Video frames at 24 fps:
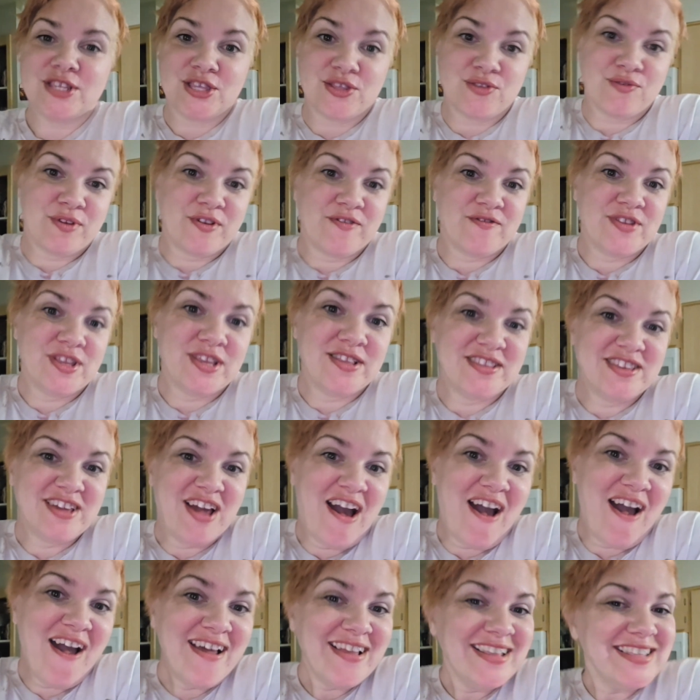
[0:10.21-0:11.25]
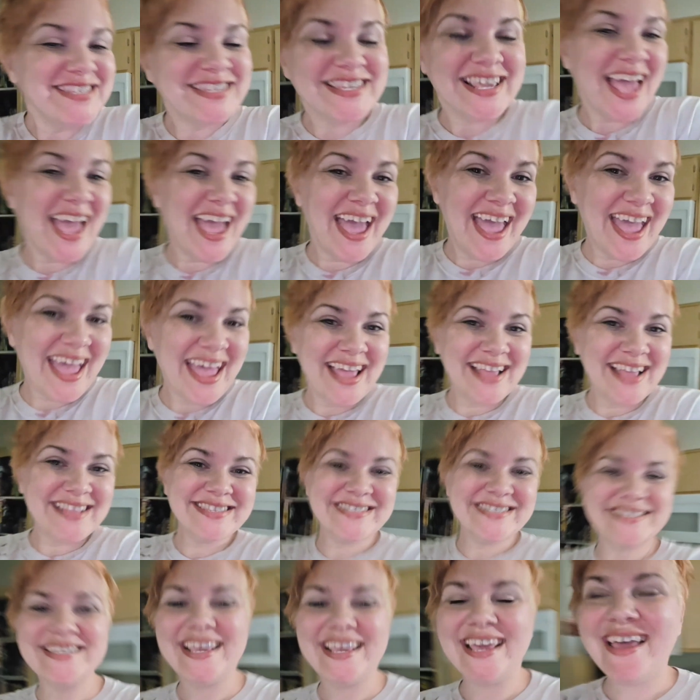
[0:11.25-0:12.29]
thrifted
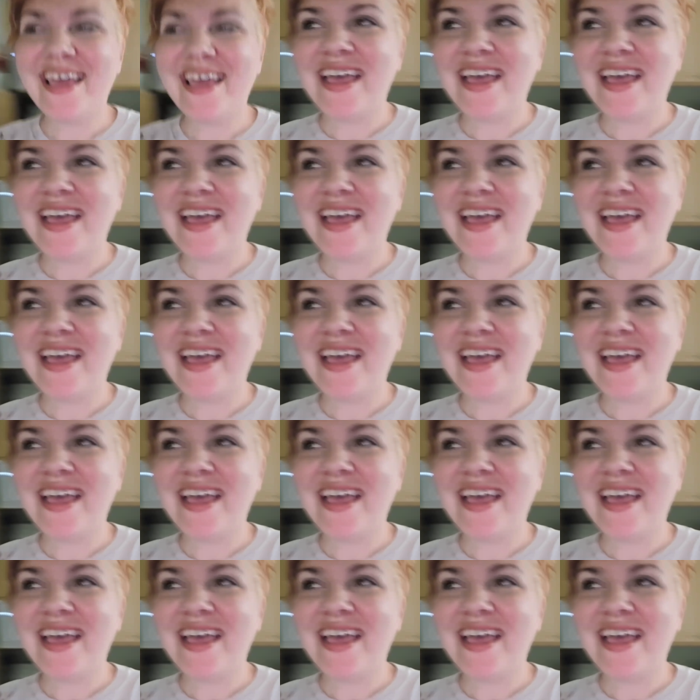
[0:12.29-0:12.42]
content,